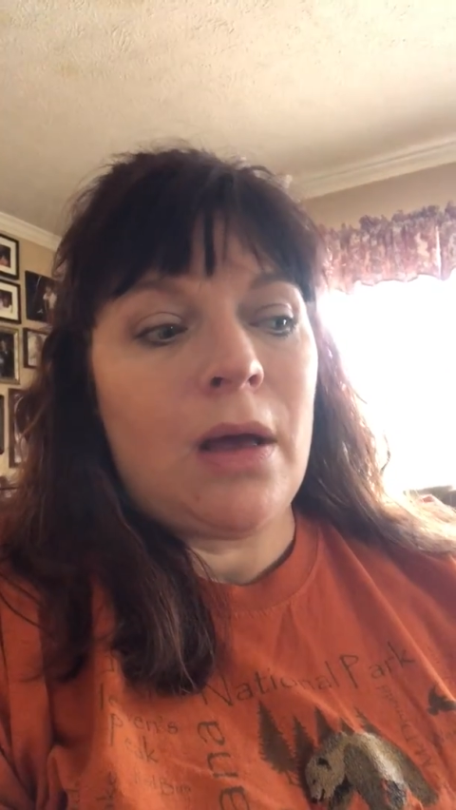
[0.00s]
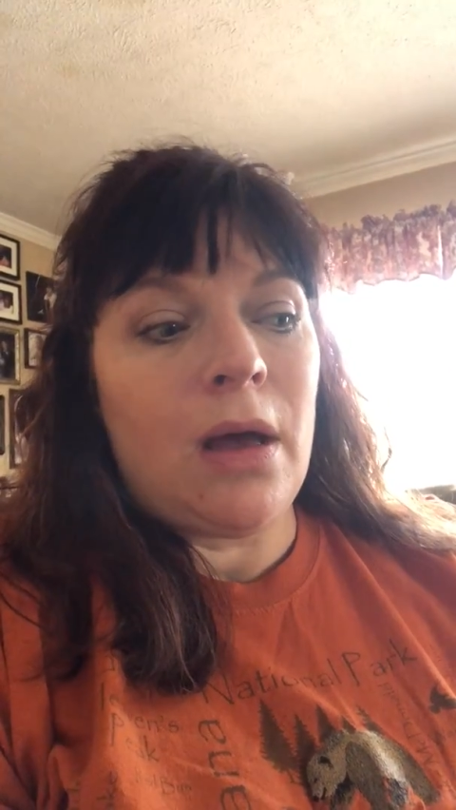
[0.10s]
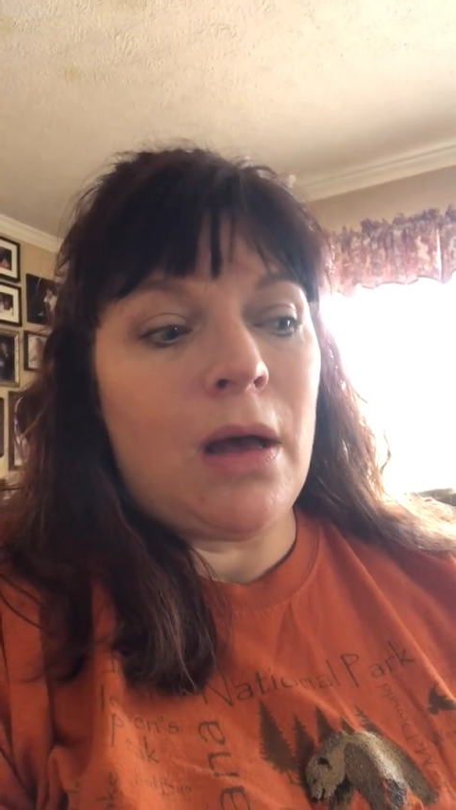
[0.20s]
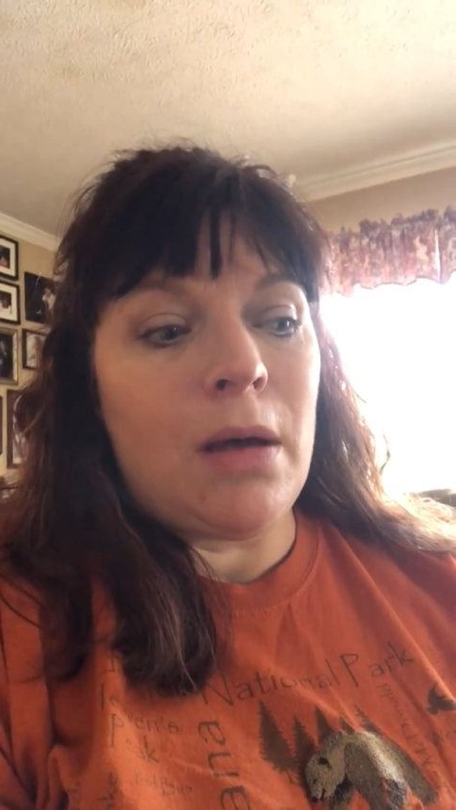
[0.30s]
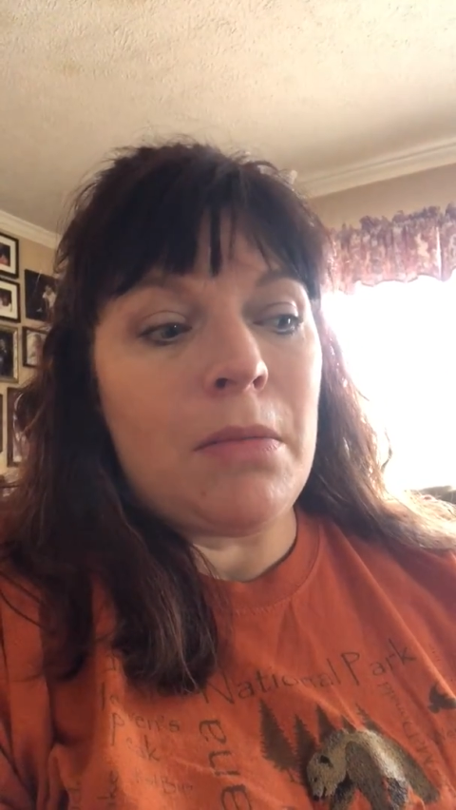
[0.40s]

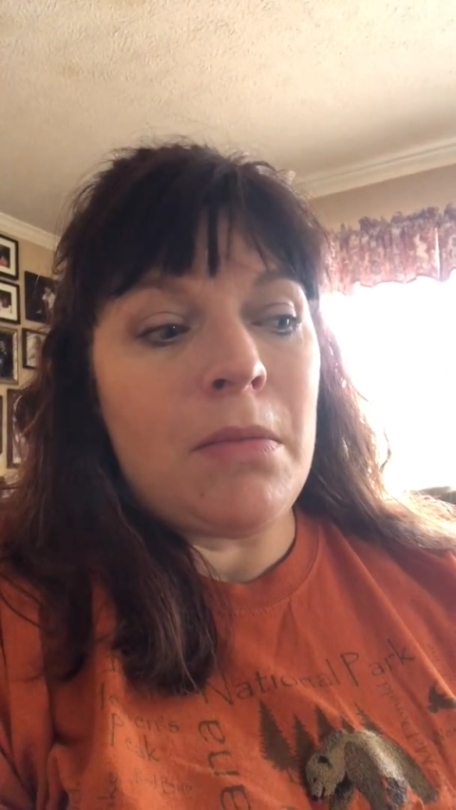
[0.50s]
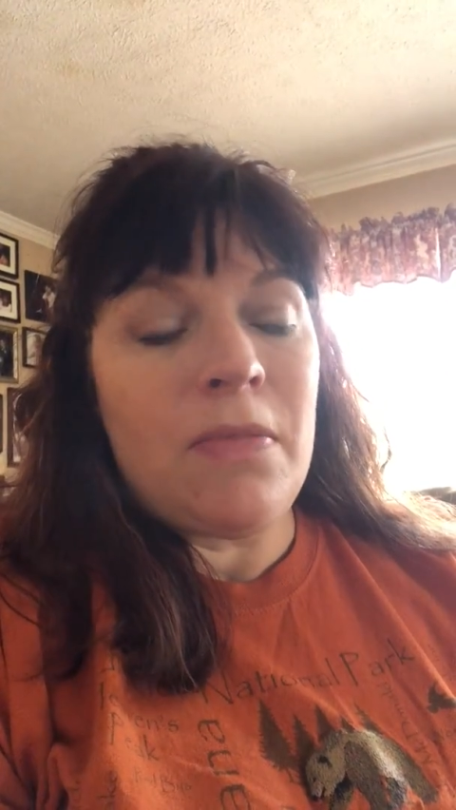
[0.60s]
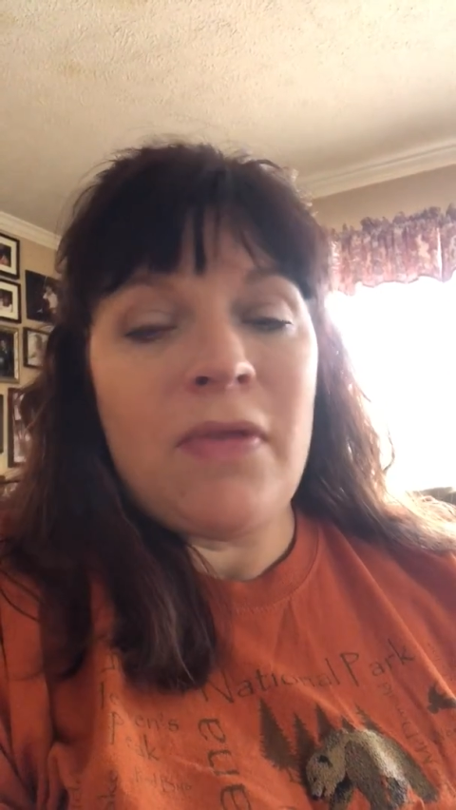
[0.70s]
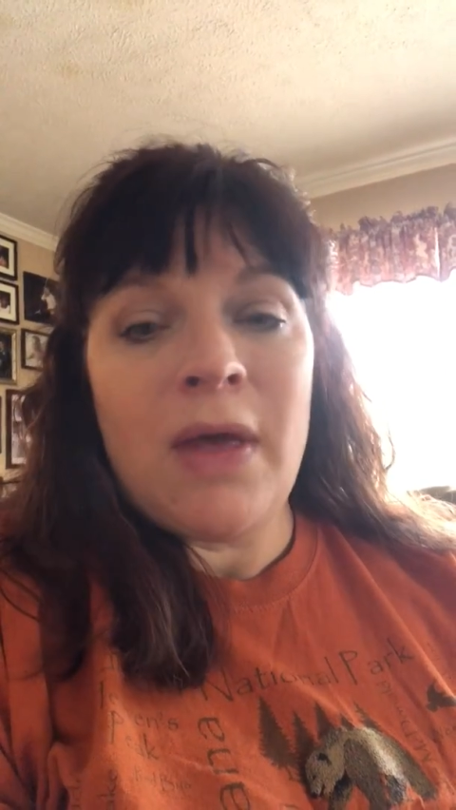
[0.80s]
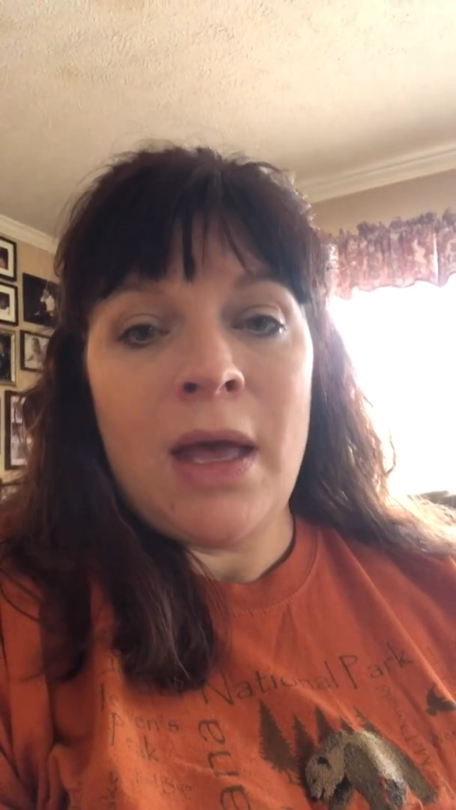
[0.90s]

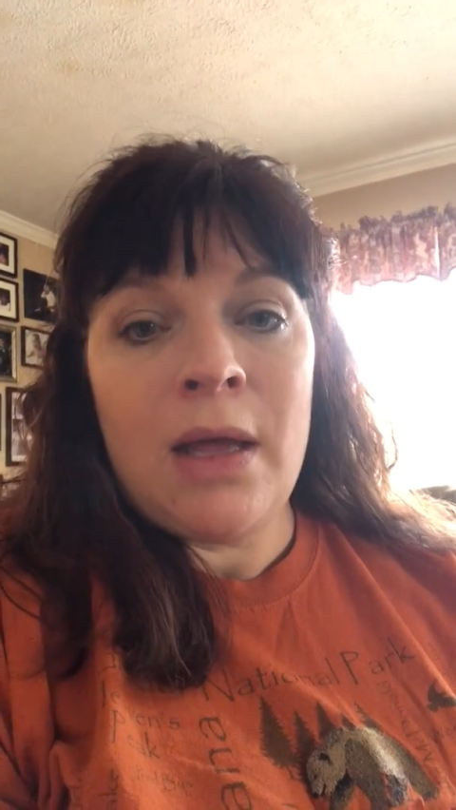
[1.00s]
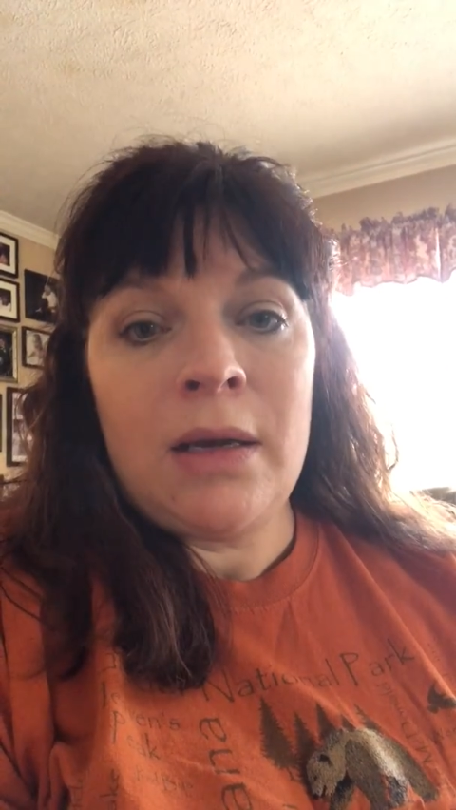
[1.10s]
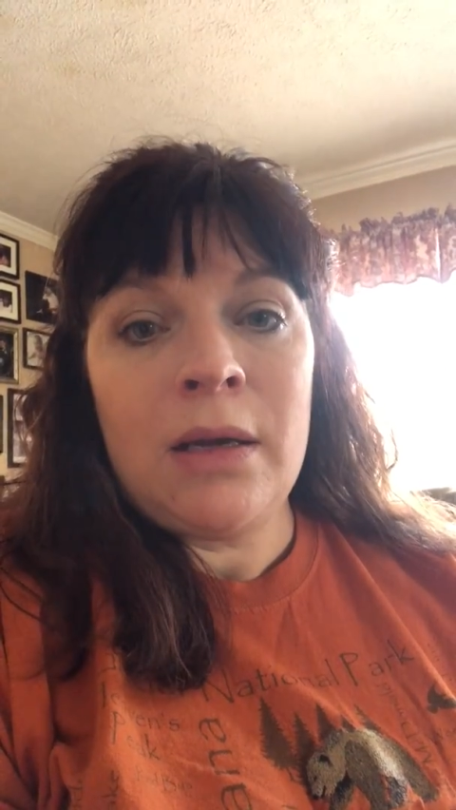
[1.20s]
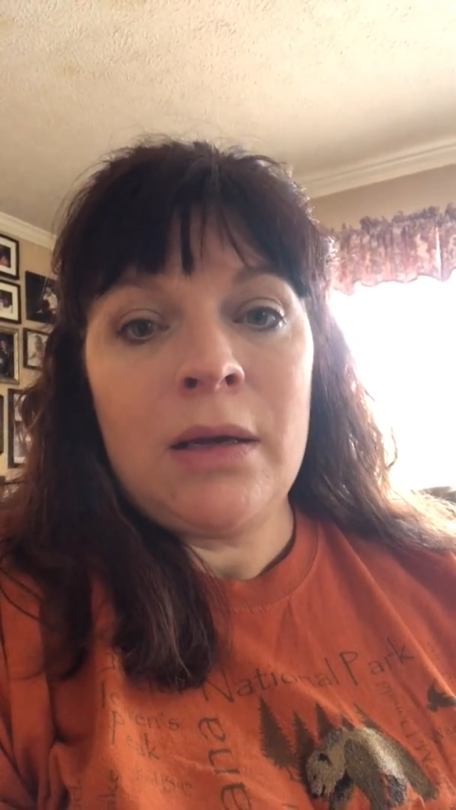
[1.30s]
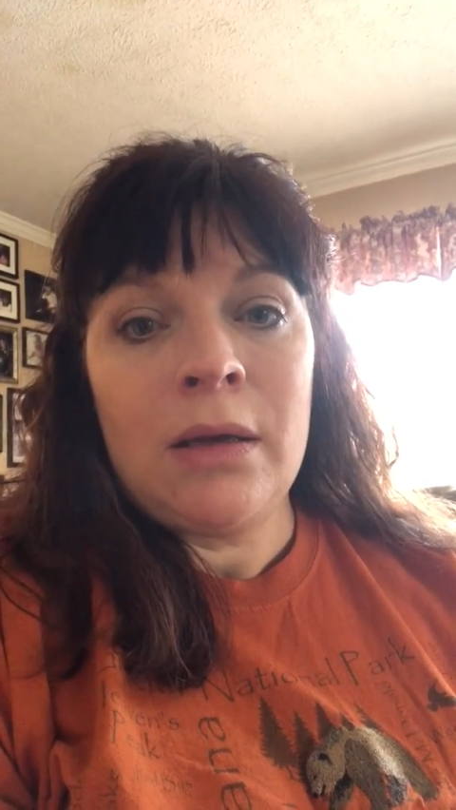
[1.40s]

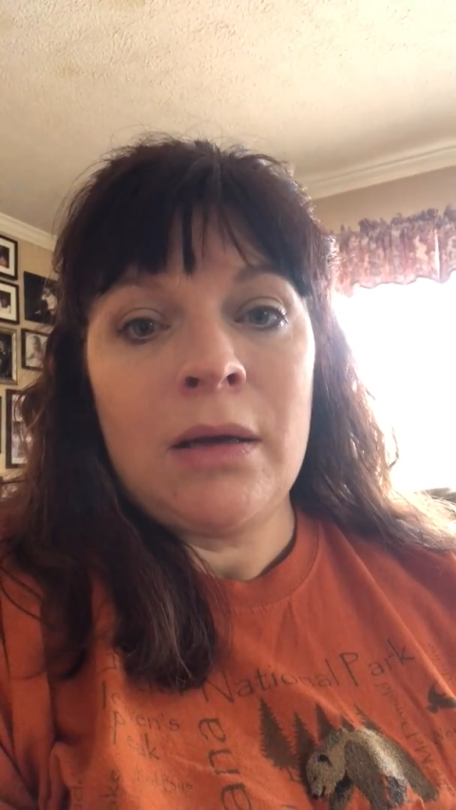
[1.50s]
Then